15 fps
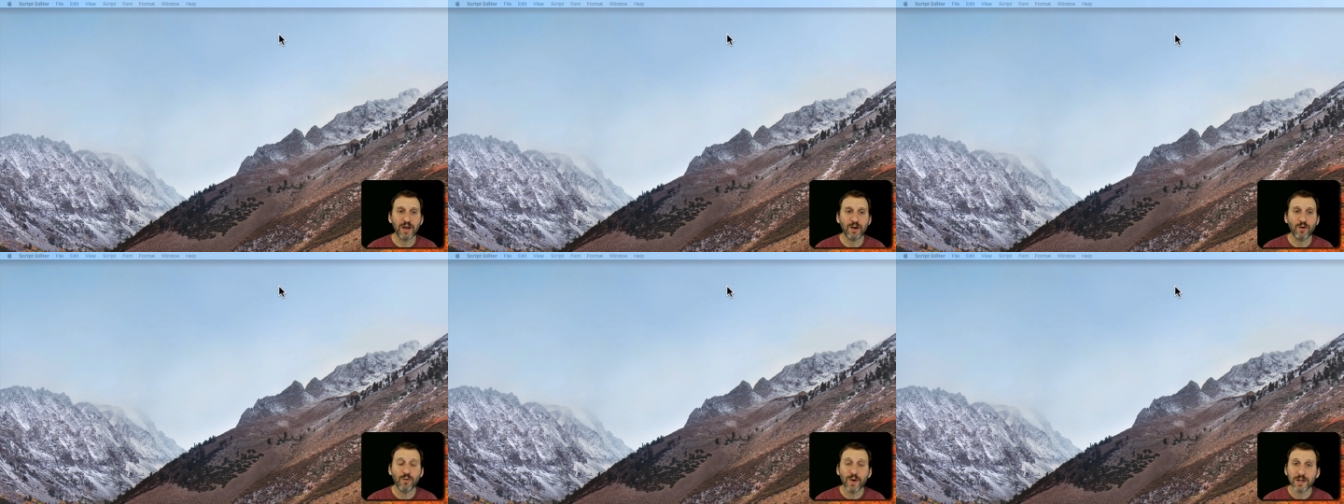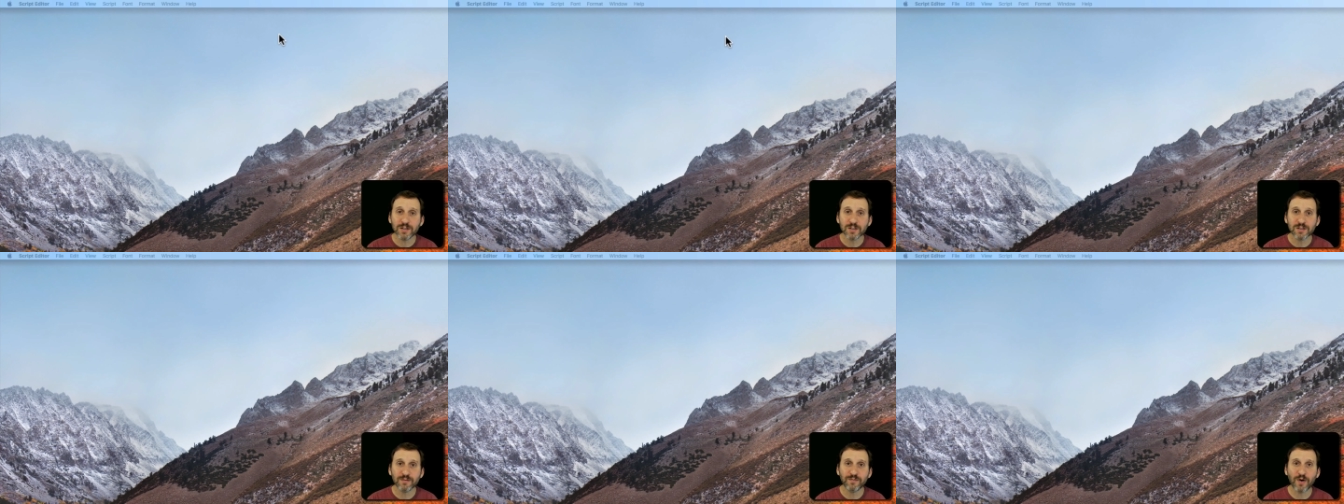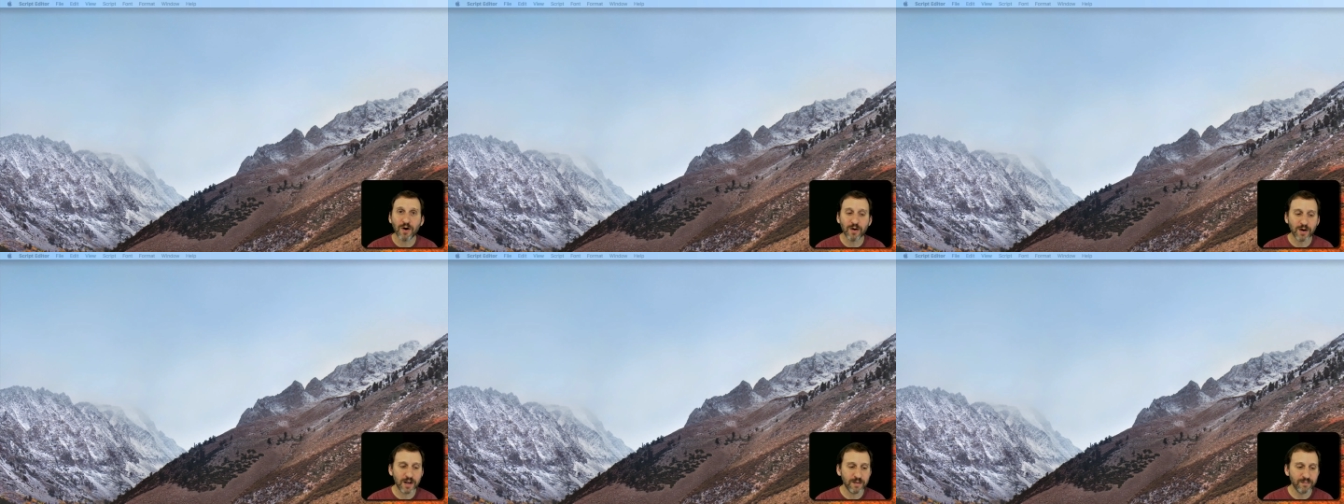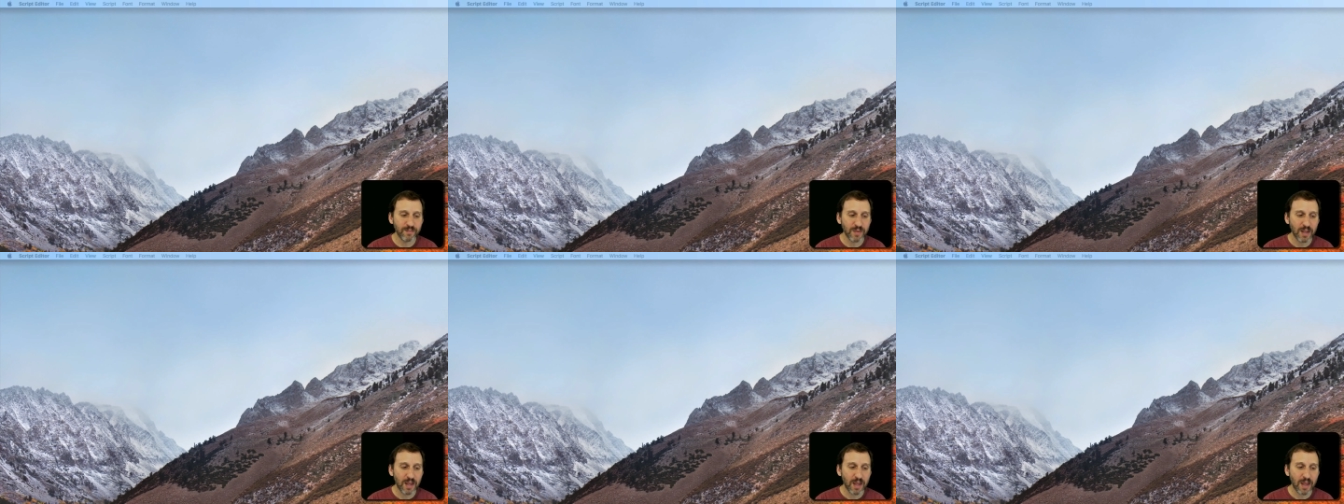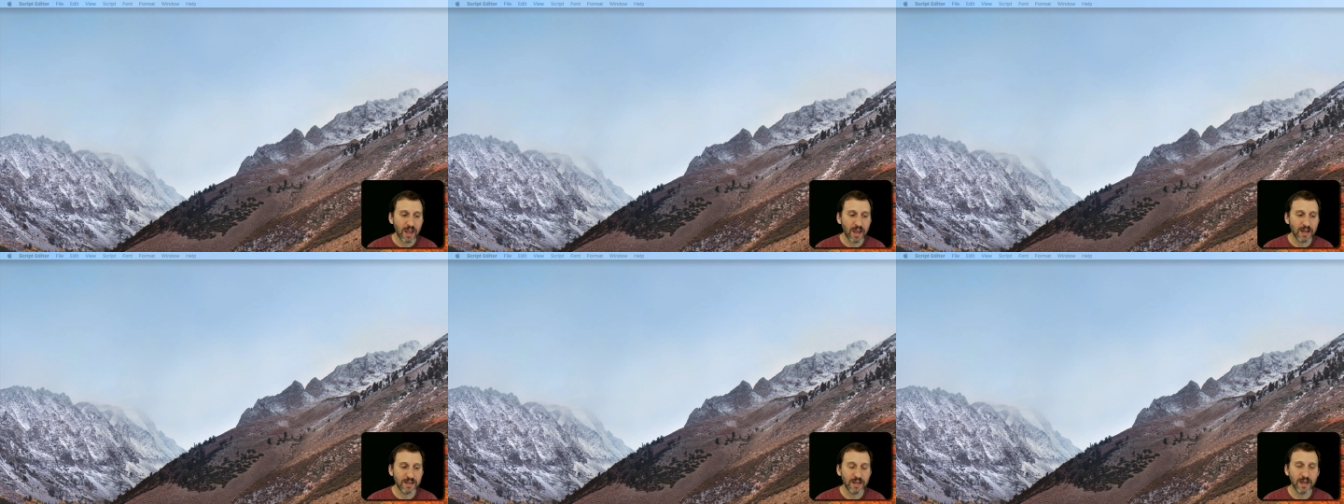I quit Safari
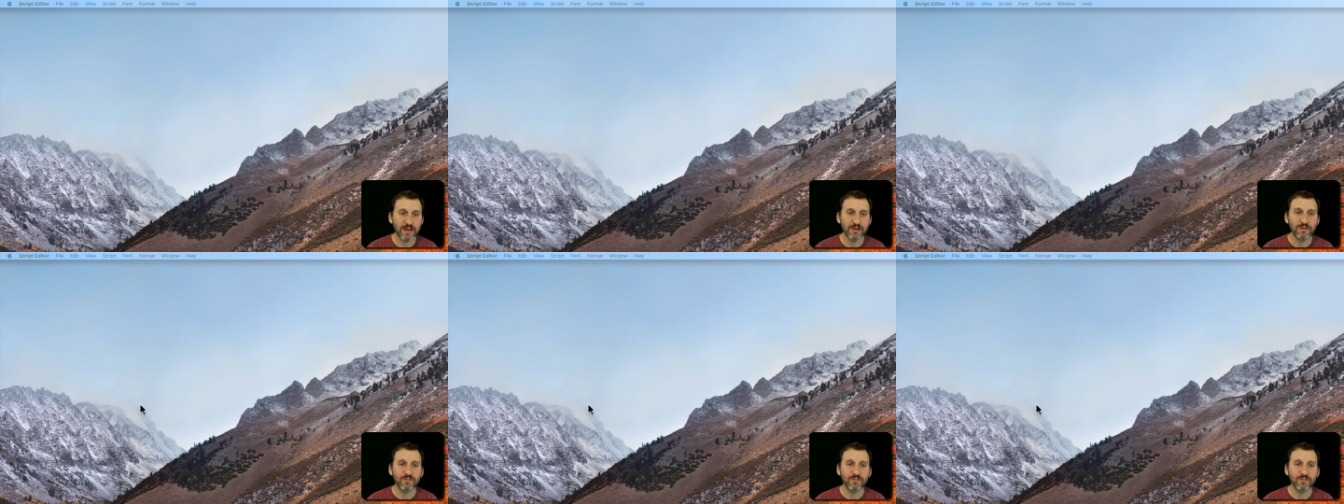and then